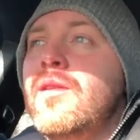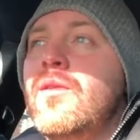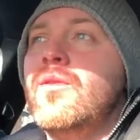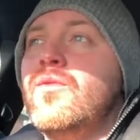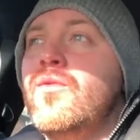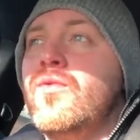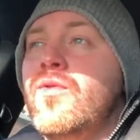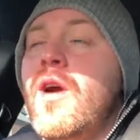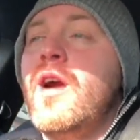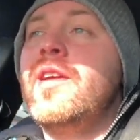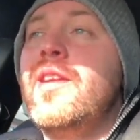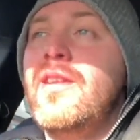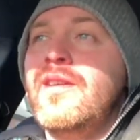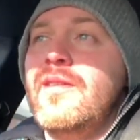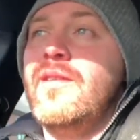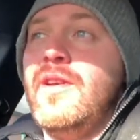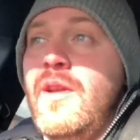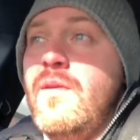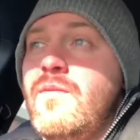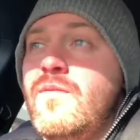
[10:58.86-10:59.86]
right
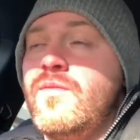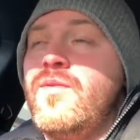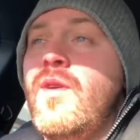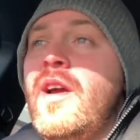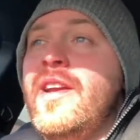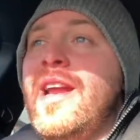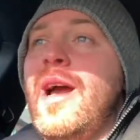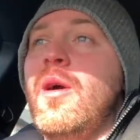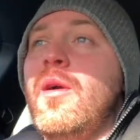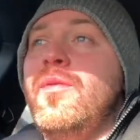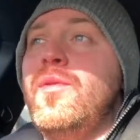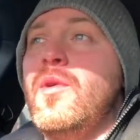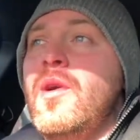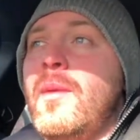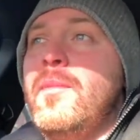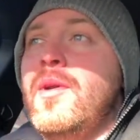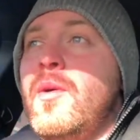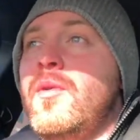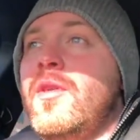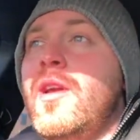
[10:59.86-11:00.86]
now. If you're
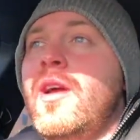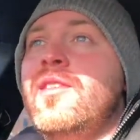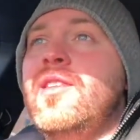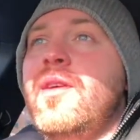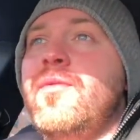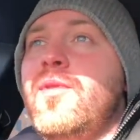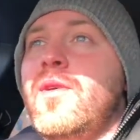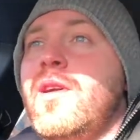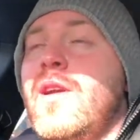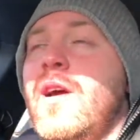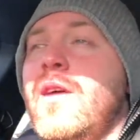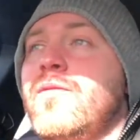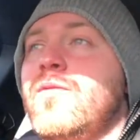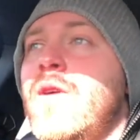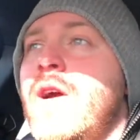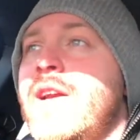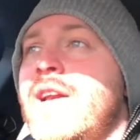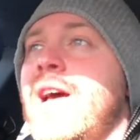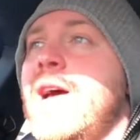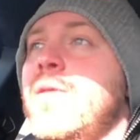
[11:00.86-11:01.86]
coming up with an idea for a client
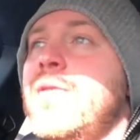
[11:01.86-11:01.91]
right now,